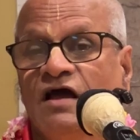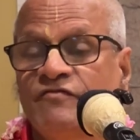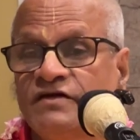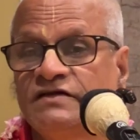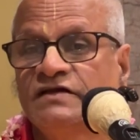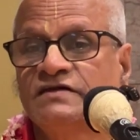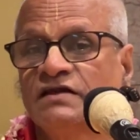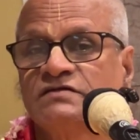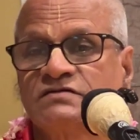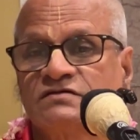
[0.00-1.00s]
every
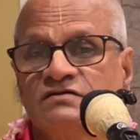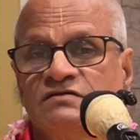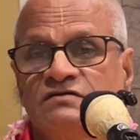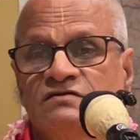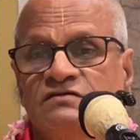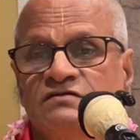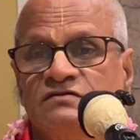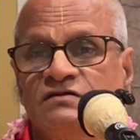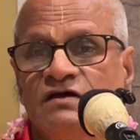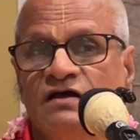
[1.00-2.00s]
details,
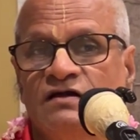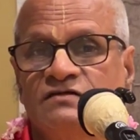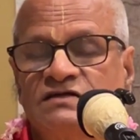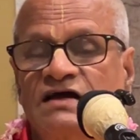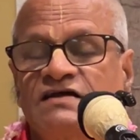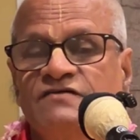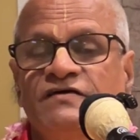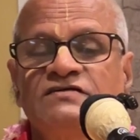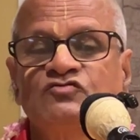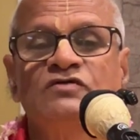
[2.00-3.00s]

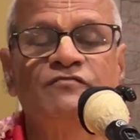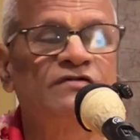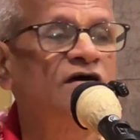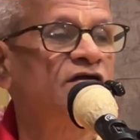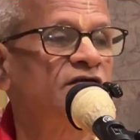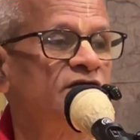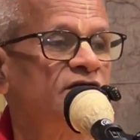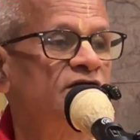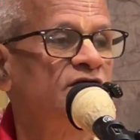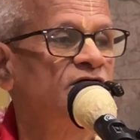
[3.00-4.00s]
sacrifice you have done
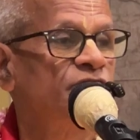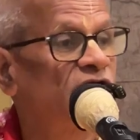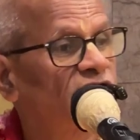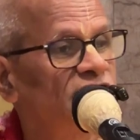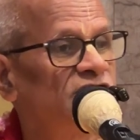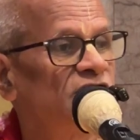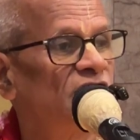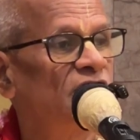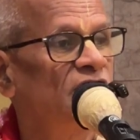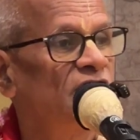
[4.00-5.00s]
for
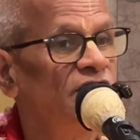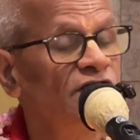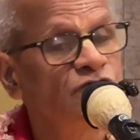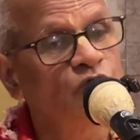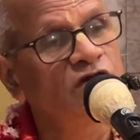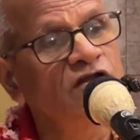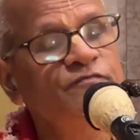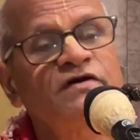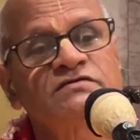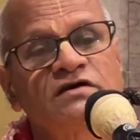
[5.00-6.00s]
Krishna. He is the
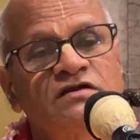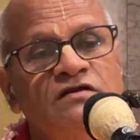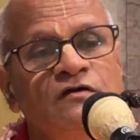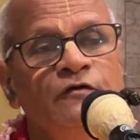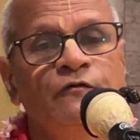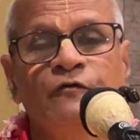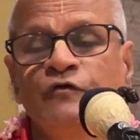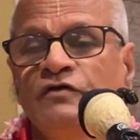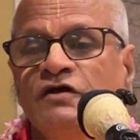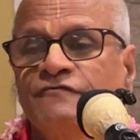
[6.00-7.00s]
only person
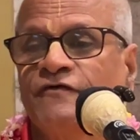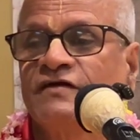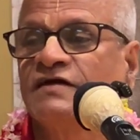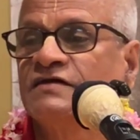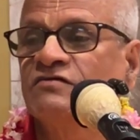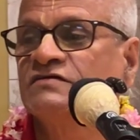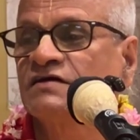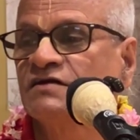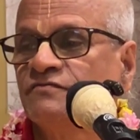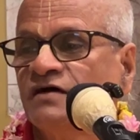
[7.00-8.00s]
who will not forget our
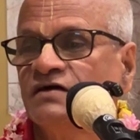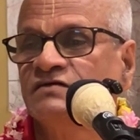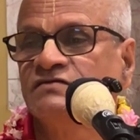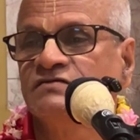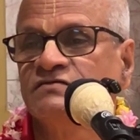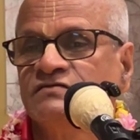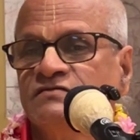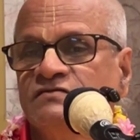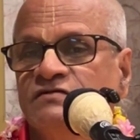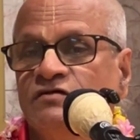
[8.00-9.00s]
sacrifice.
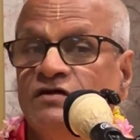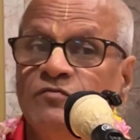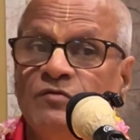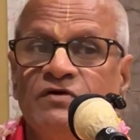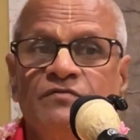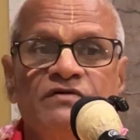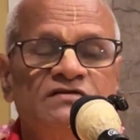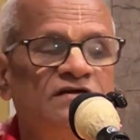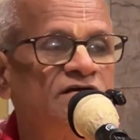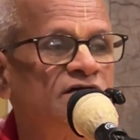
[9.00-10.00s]
He will remember
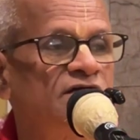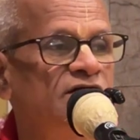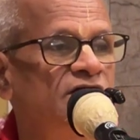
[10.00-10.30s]
everything.